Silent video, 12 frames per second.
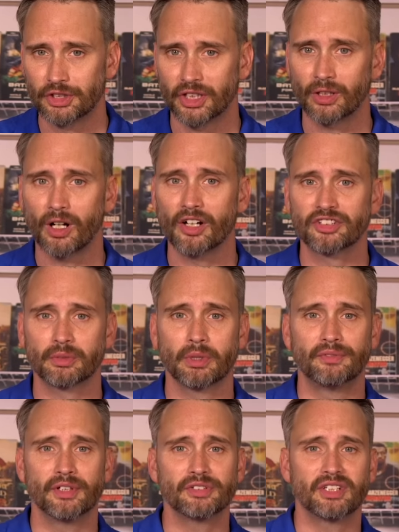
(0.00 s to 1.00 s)
Jenner also
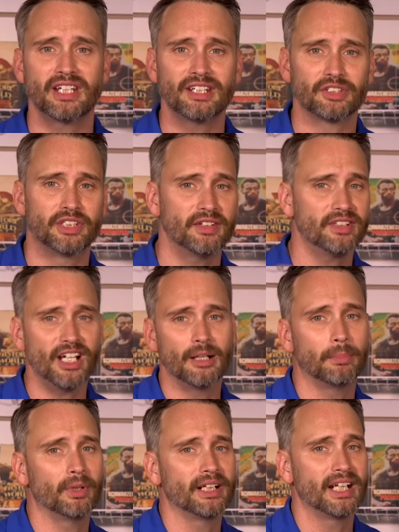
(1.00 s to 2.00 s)
reveals that he has given
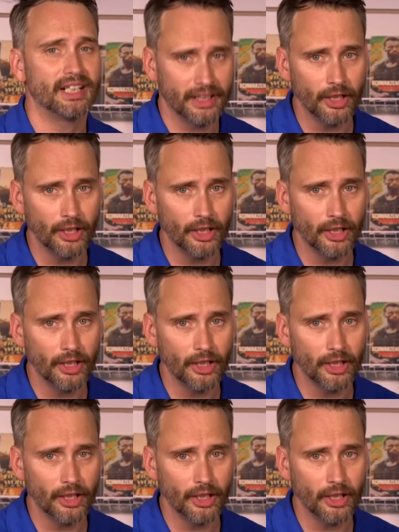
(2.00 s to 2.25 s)
up on any